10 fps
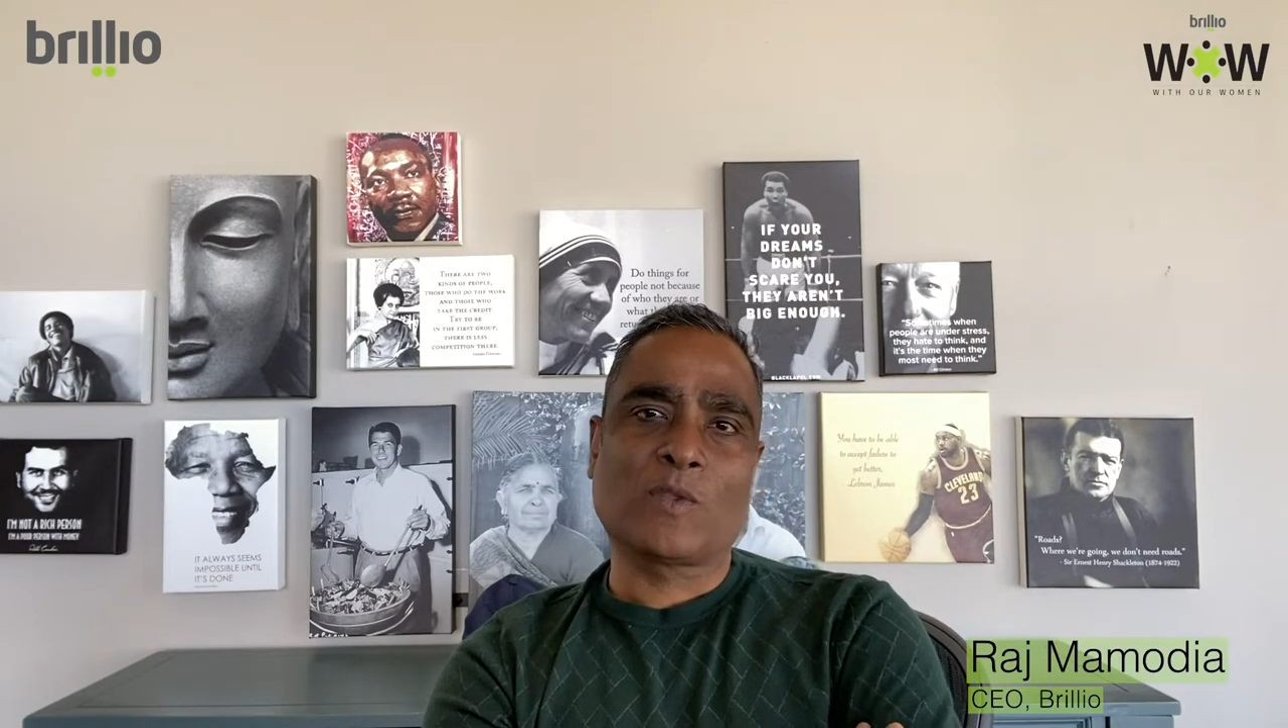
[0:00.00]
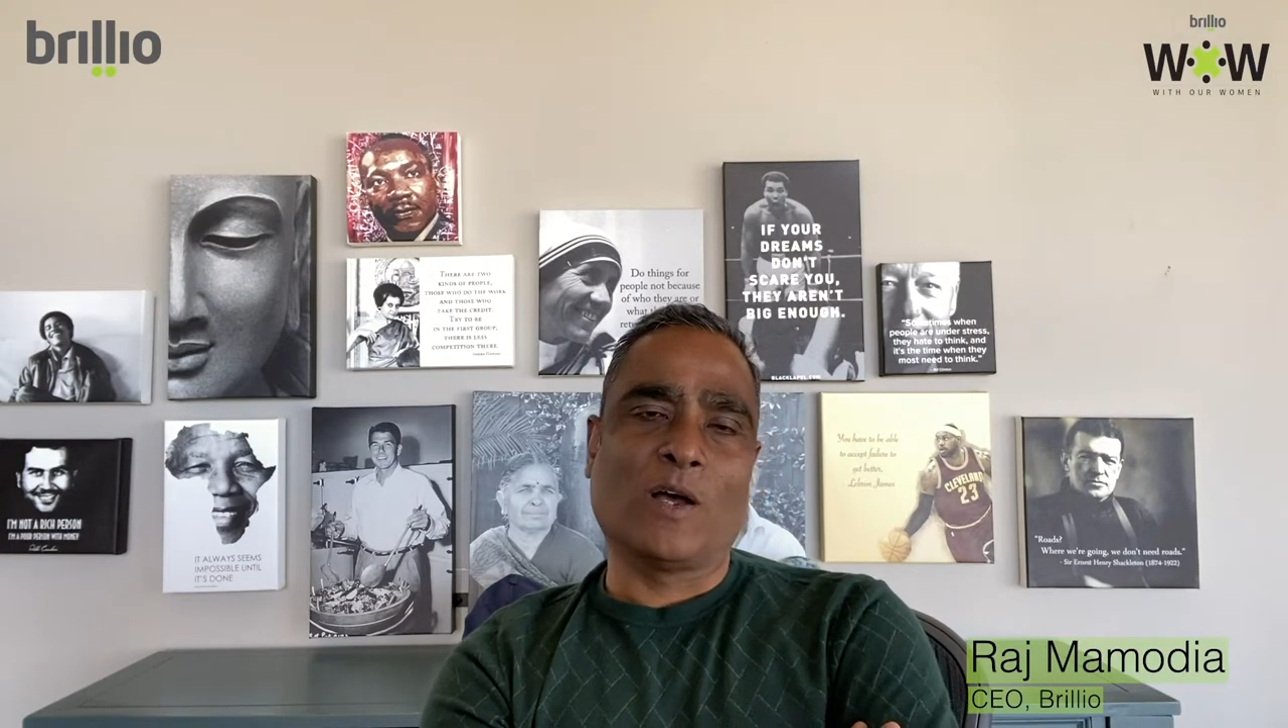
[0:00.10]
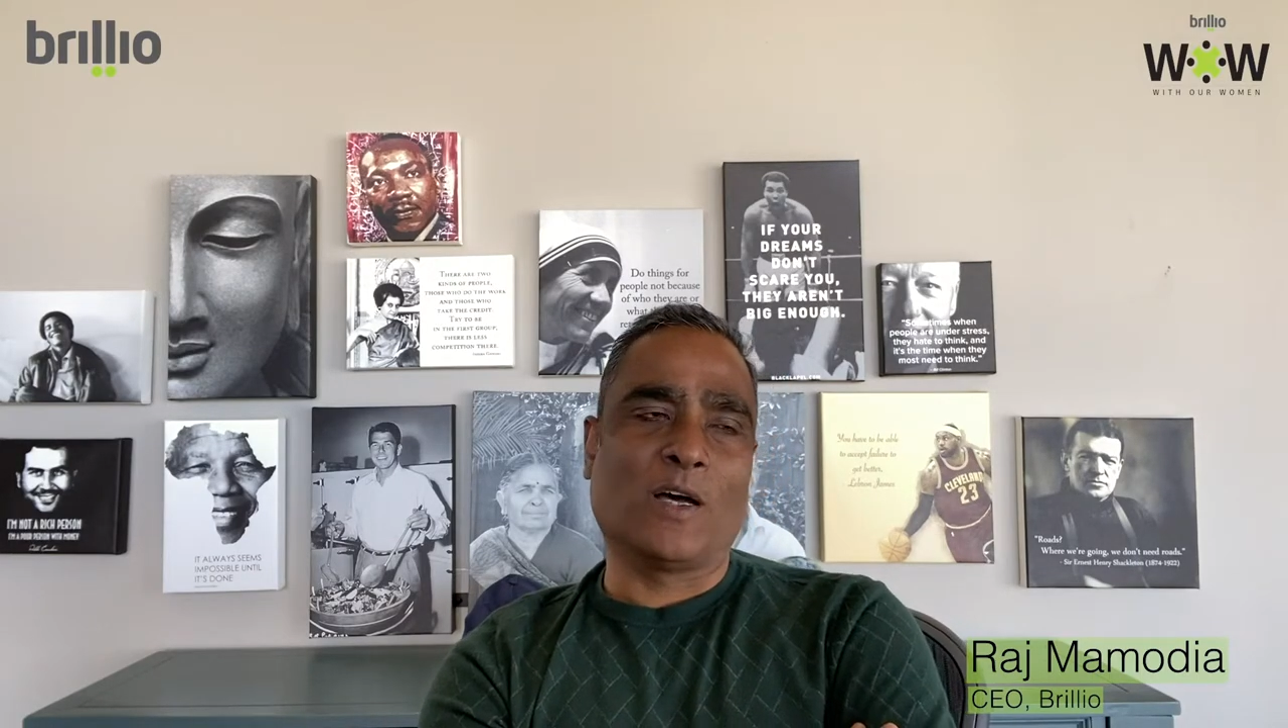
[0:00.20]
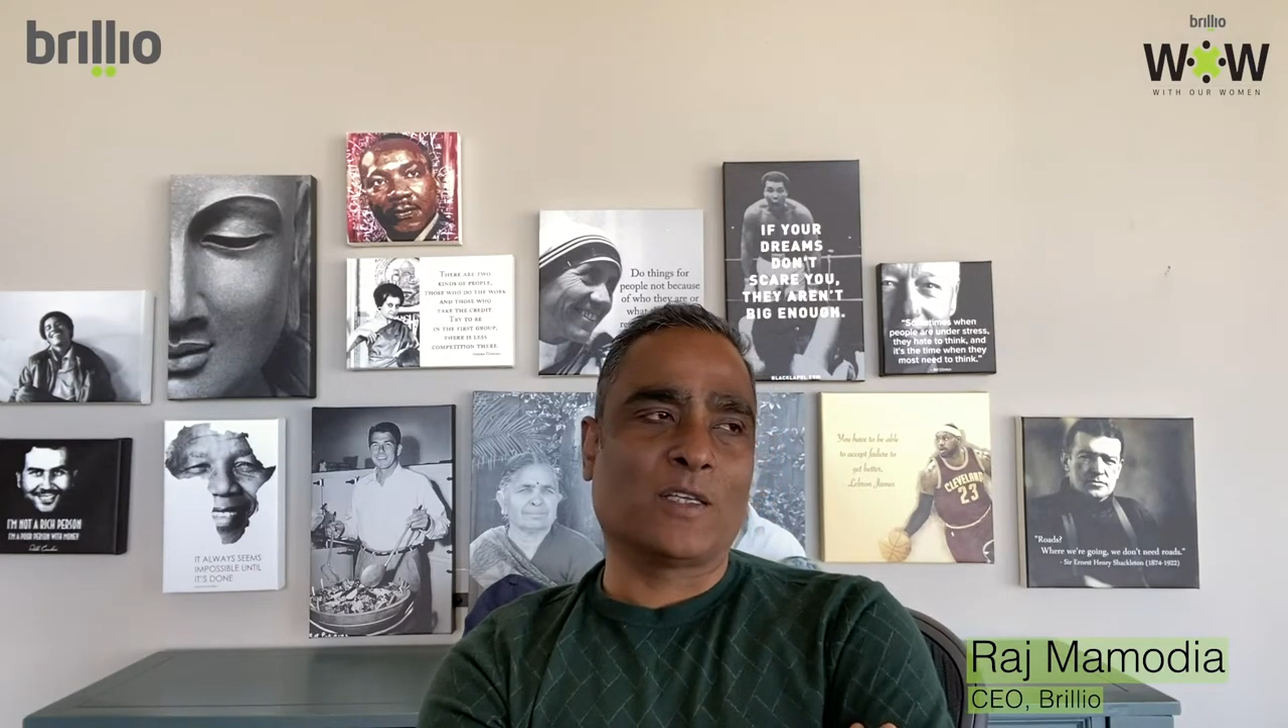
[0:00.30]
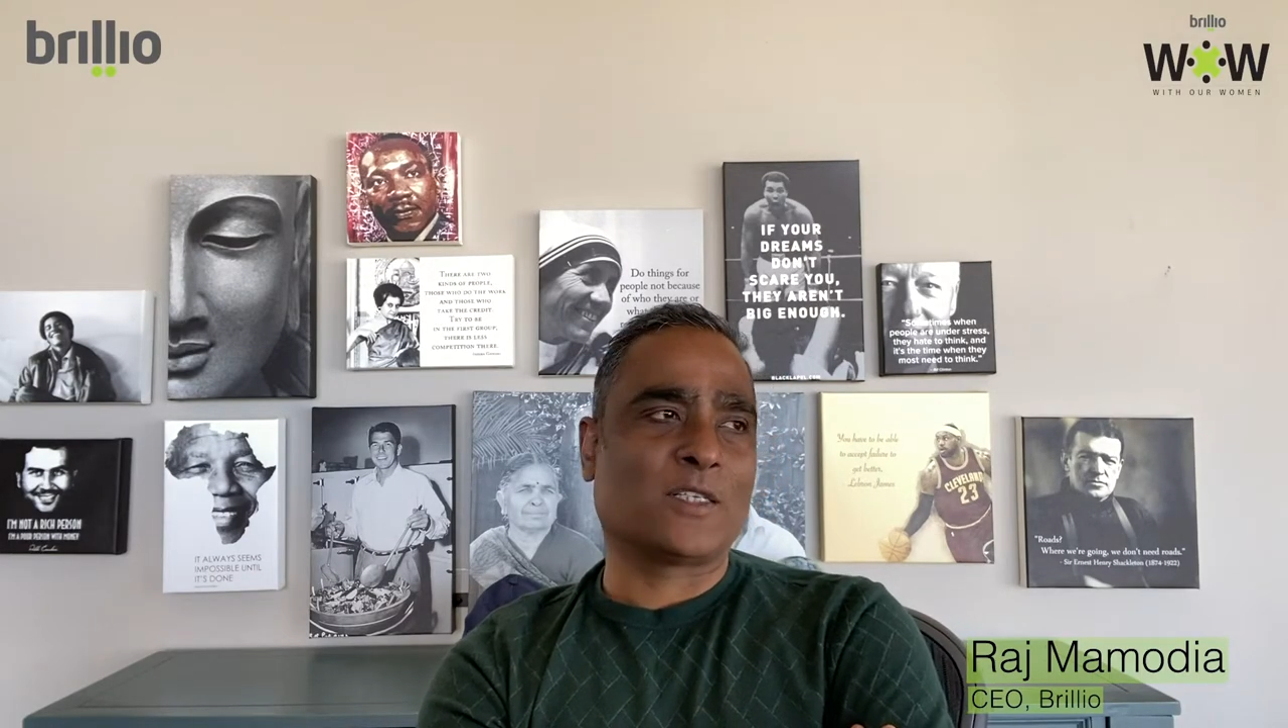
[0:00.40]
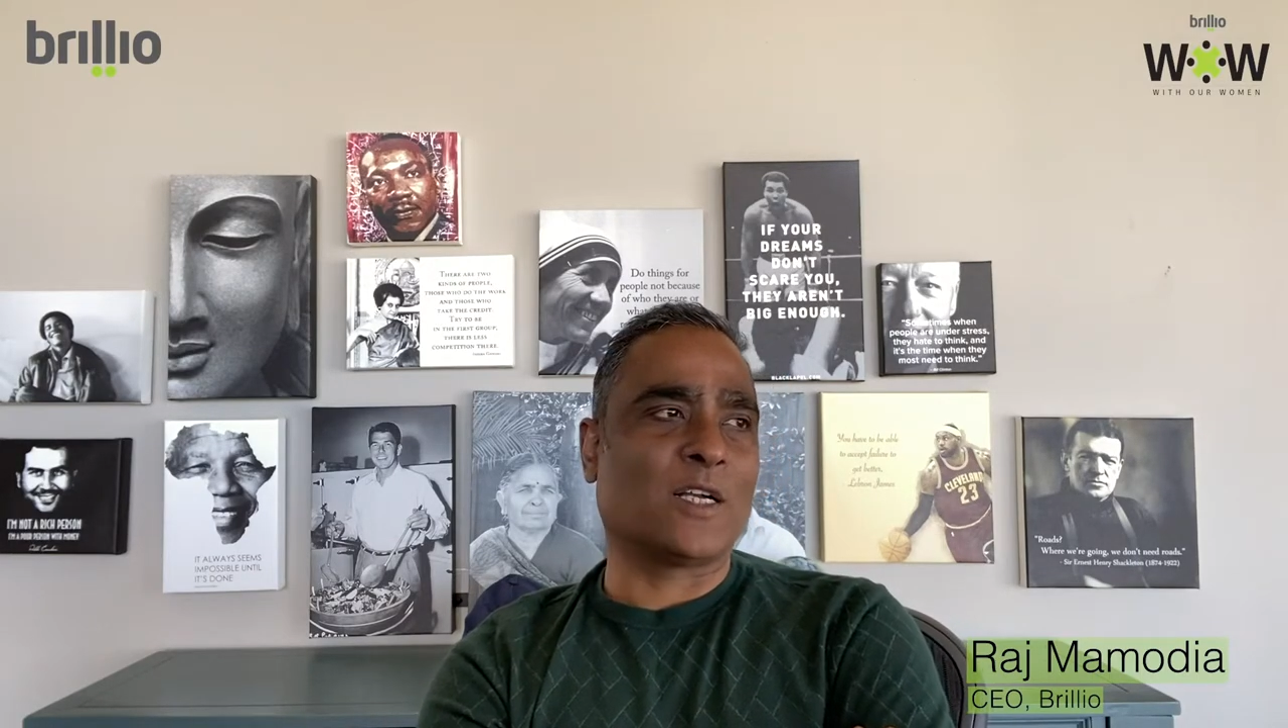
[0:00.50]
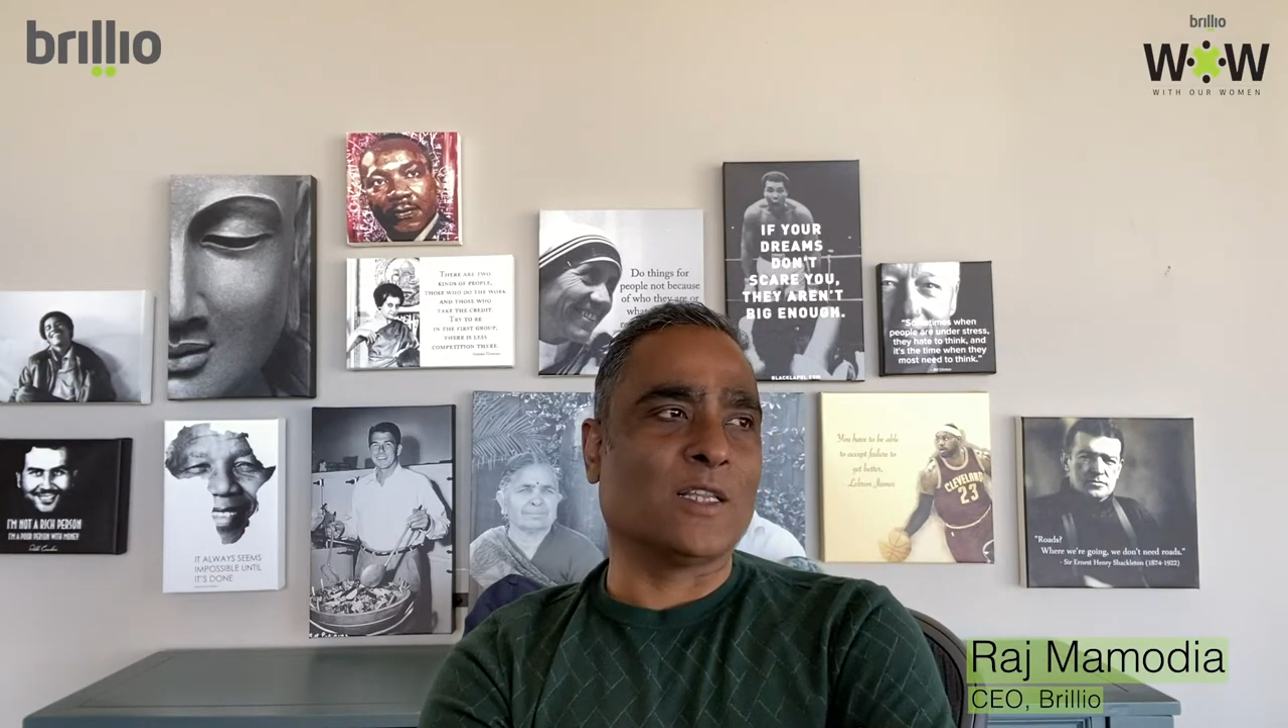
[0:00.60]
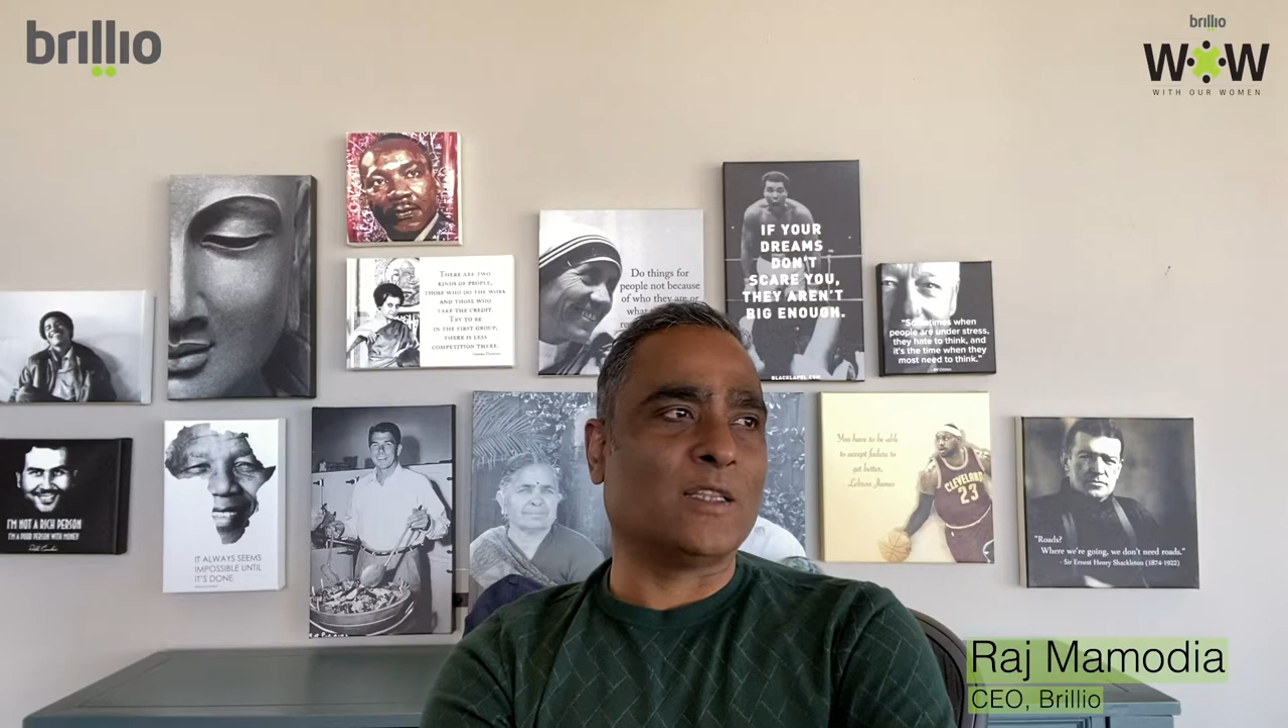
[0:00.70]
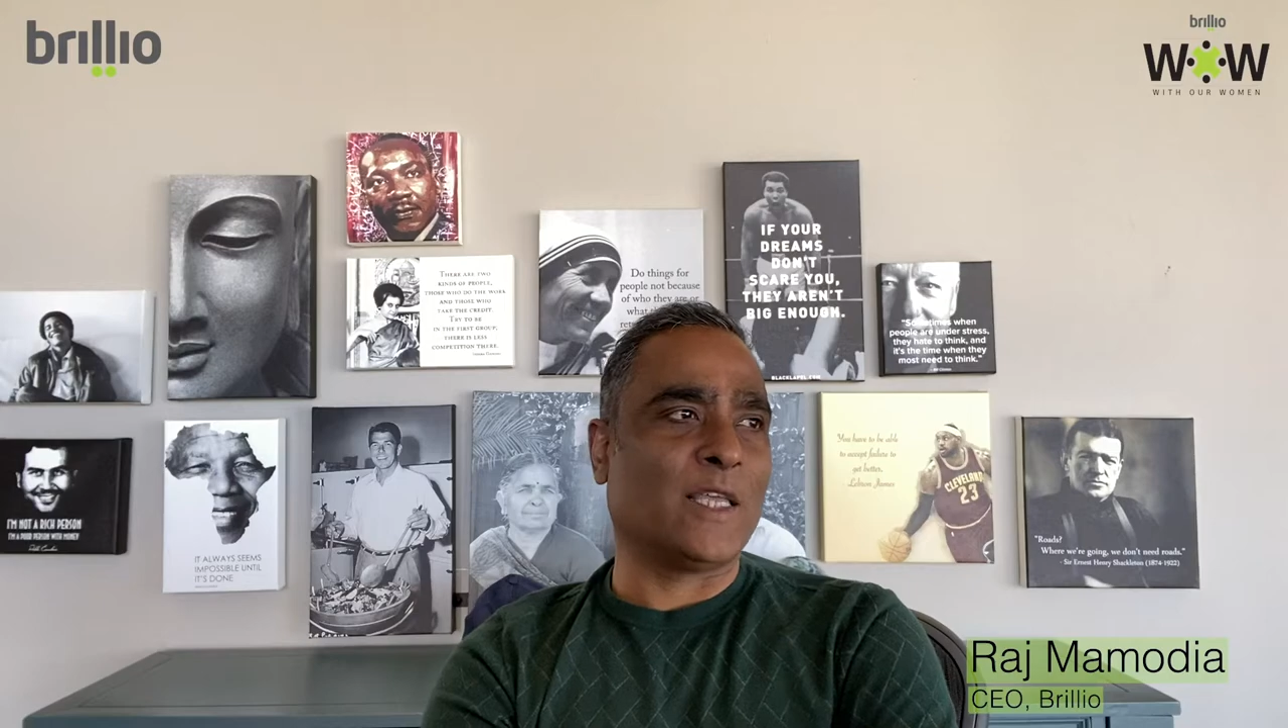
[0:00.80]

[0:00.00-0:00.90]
uh, certain